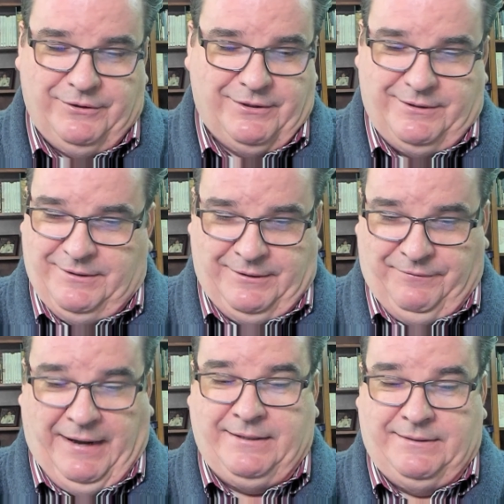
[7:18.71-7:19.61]
It just is
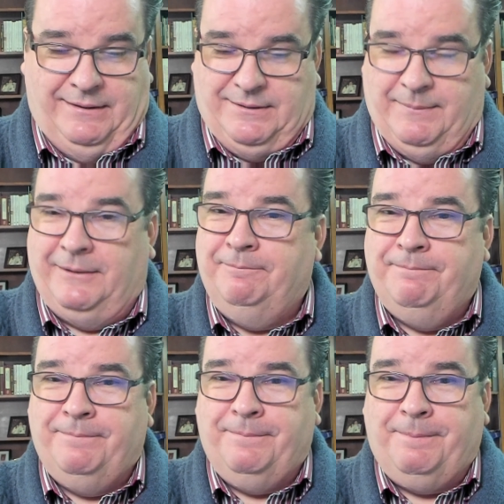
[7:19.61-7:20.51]
fascinating to me
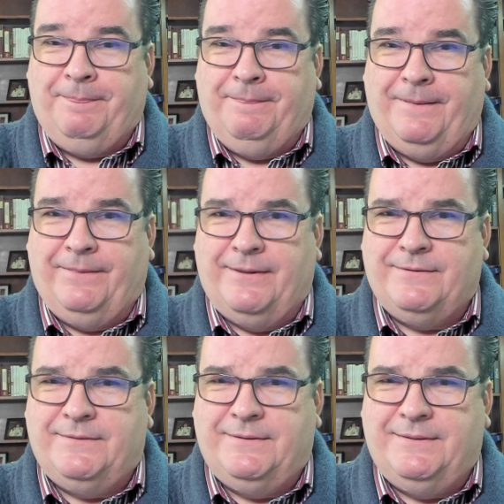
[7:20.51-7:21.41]
that
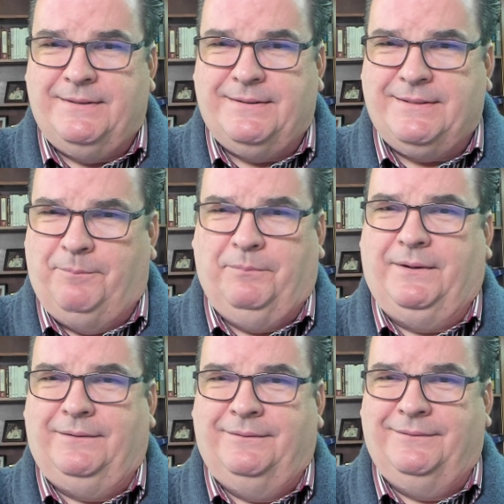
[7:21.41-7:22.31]
this is
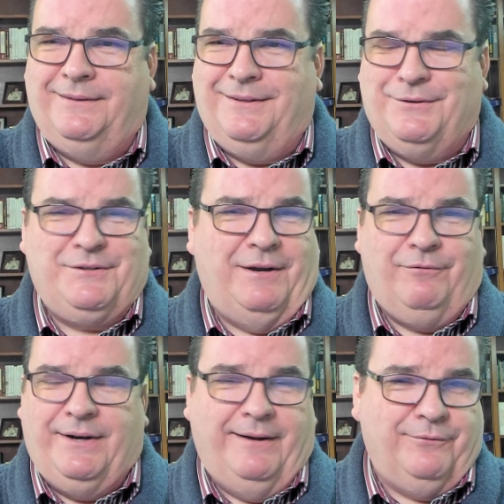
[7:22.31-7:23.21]
something that they
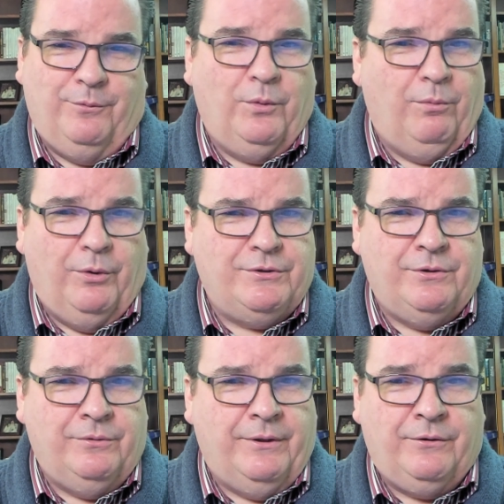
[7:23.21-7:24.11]
discovered after World War
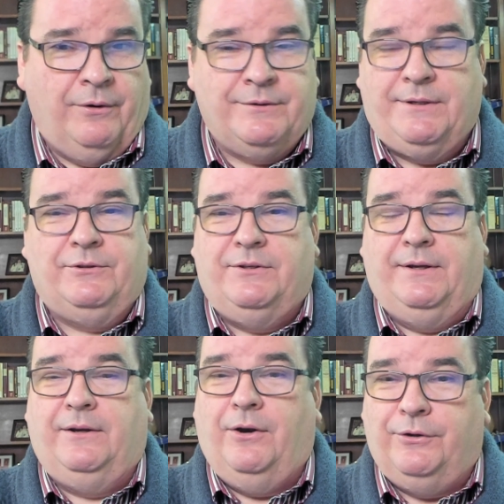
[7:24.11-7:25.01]
II, that there are such a
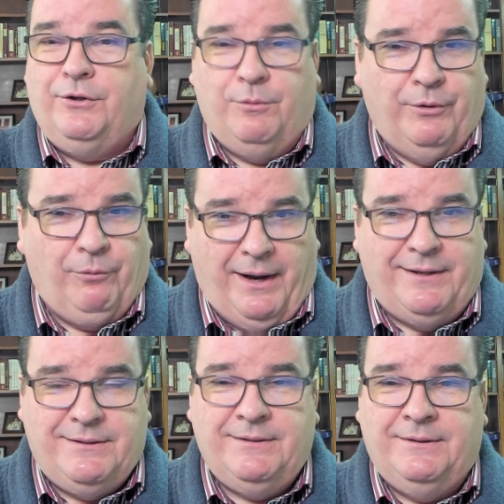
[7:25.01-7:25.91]
thing called human
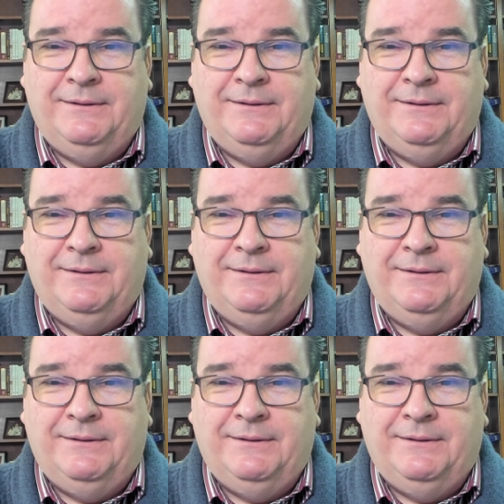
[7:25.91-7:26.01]
rights.